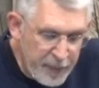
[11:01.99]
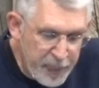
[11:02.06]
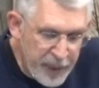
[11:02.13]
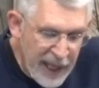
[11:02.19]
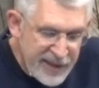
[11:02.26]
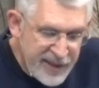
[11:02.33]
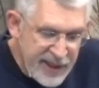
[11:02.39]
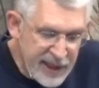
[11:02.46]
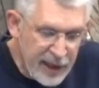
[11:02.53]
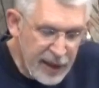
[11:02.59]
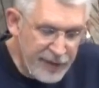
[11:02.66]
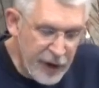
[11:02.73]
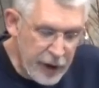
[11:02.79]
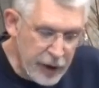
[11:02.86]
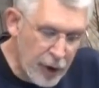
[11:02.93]
blessing
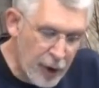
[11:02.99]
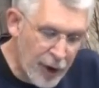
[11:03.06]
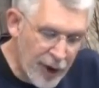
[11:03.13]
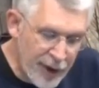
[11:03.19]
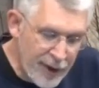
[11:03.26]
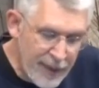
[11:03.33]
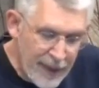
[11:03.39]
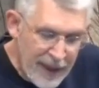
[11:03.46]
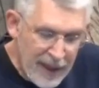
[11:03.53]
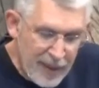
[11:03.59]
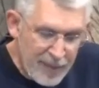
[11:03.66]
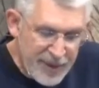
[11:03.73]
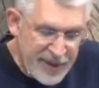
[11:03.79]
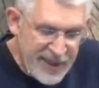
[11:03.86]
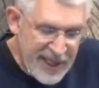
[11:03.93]
of the Lord,
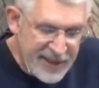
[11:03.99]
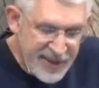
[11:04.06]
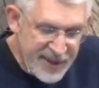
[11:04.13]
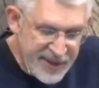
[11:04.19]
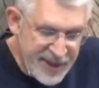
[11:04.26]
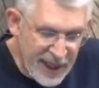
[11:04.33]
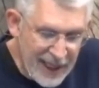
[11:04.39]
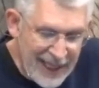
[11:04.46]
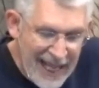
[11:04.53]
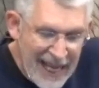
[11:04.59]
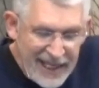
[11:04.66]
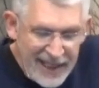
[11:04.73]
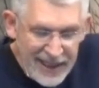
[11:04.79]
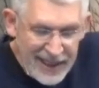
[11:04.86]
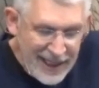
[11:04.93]
possesses the
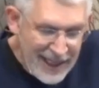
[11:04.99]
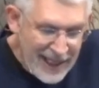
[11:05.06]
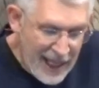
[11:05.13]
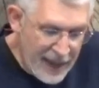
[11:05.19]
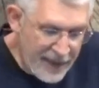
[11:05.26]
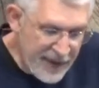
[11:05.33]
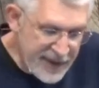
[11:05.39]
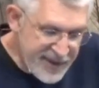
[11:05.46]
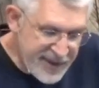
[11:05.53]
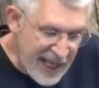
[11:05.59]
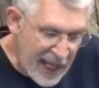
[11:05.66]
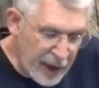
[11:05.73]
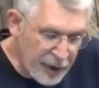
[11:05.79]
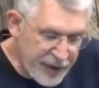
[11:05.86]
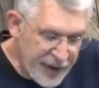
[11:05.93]
lake and the
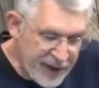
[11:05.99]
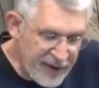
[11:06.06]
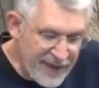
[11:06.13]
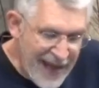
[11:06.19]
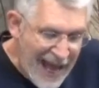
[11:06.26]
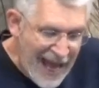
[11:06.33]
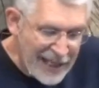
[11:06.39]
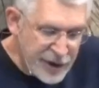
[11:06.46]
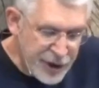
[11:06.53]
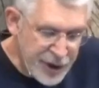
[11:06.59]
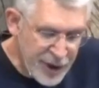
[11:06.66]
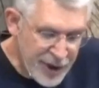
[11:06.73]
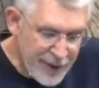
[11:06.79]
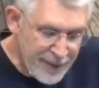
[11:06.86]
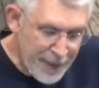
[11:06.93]
south. And of
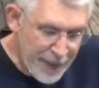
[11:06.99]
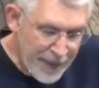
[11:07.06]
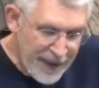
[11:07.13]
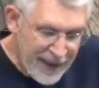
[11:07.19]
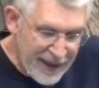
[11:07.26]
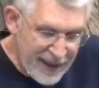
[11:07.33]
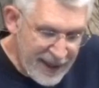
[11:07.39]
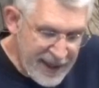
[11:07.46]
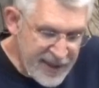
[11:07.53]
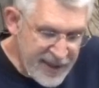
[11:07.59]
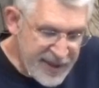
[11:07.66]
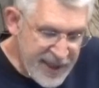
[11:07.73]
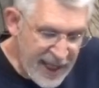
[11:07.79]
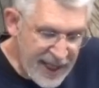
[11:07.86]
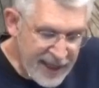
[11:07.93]
Asher, he
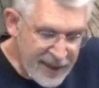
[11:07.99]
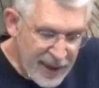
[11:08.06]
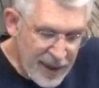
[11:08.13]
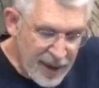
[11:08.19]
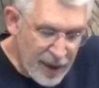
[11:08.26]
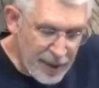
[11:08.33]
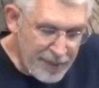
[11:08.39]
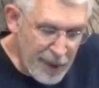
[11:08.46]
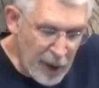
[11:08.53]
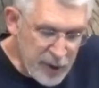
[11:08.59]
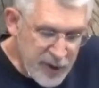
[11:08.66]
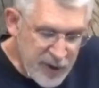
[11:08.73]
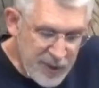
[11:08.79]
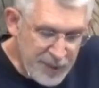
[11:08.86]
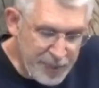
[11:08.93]
said,
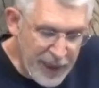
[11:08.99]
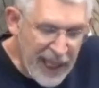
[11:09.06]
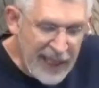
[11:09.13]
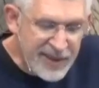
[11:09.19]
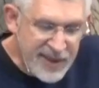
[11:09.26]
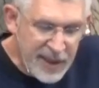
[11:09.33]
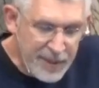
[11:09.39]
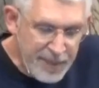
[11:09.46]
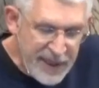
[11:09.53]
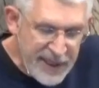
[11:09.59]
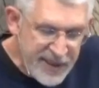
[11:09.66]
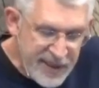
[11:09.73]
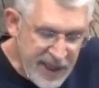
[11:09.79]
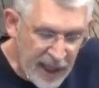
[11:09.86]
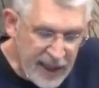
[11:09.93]
Most blessed be
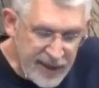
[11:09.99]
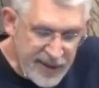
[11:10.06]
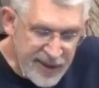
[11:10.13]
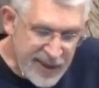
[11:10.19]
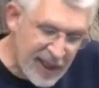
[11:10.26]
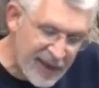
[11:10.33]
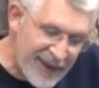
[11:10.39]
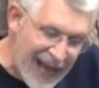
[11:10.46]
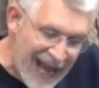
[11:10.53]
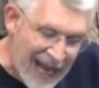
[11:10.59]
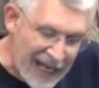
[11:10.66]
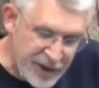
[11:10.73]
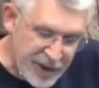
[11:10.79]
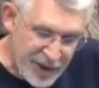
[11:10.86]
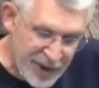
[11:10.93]
sons of
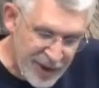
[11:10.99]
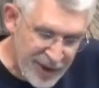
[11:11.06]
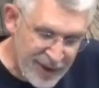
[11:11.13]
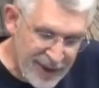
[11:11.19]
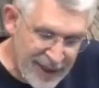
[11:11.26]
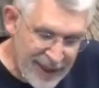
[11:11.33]
Asher.